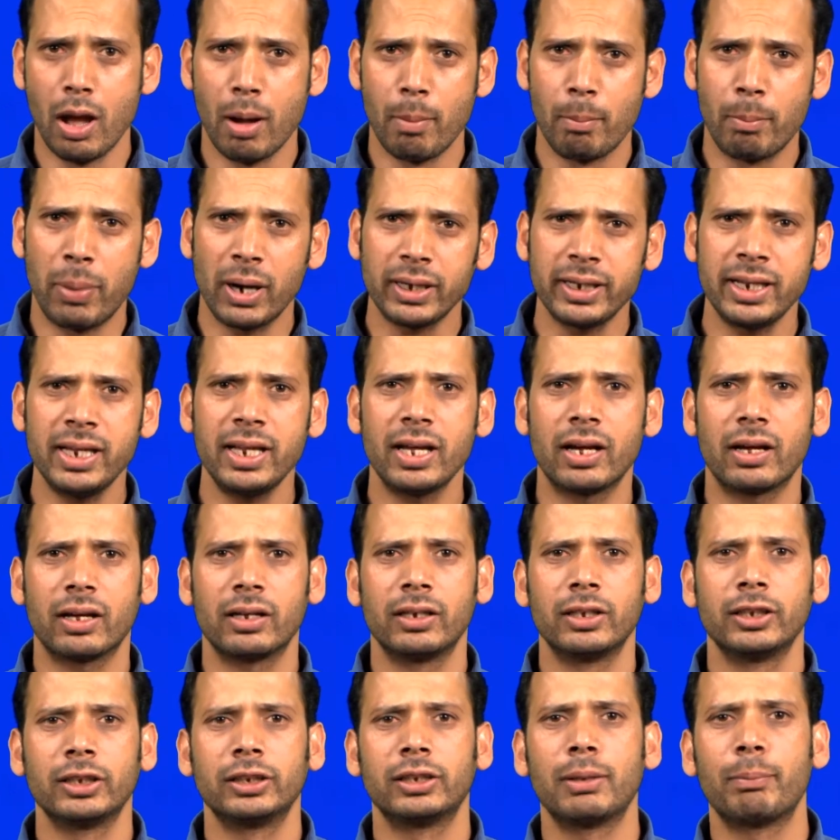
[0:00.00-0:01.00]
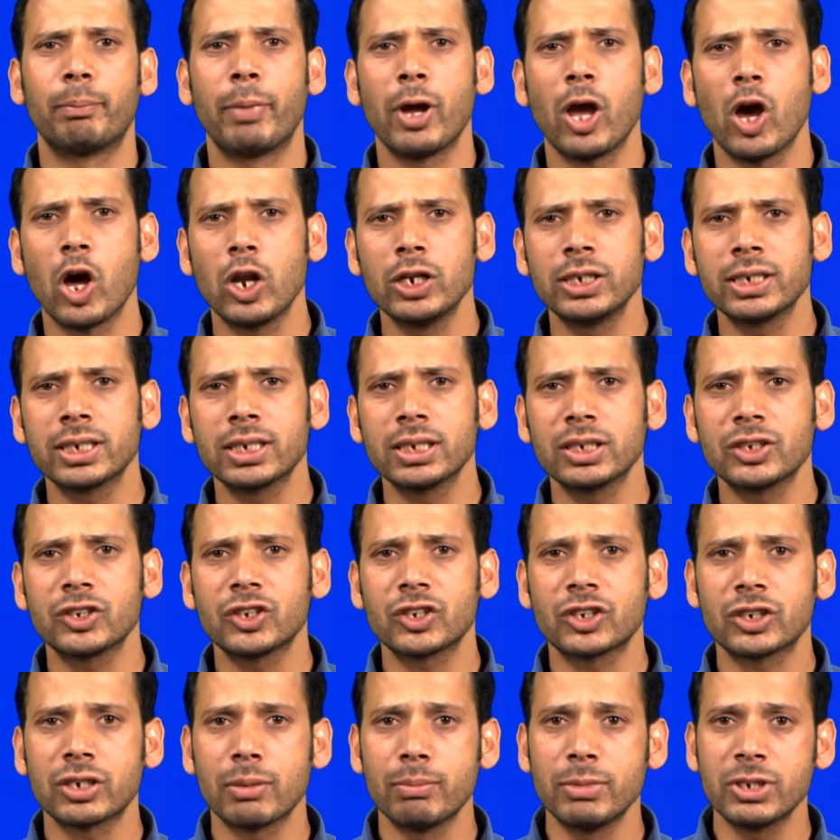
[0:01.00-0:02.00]
But here, the biological
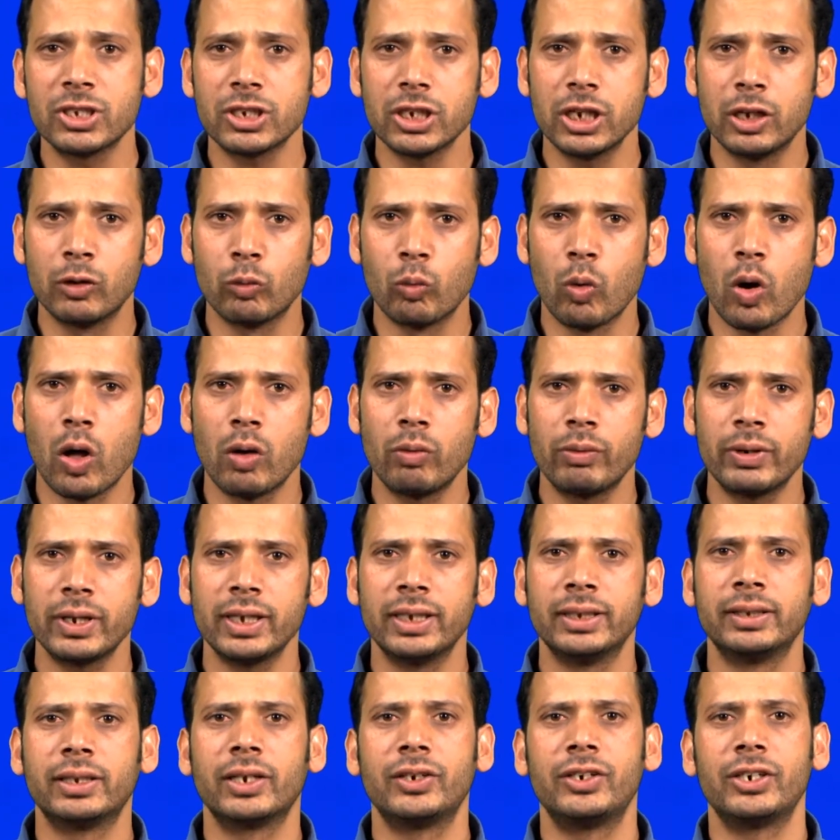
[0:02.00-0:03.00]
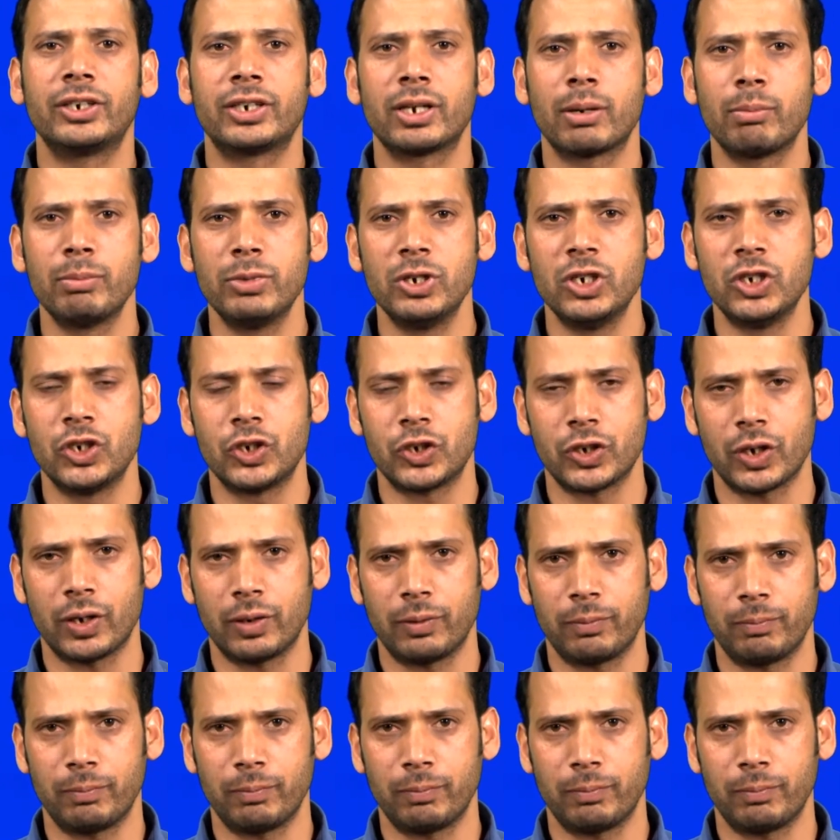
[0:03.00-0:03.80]
system is involved in the determination.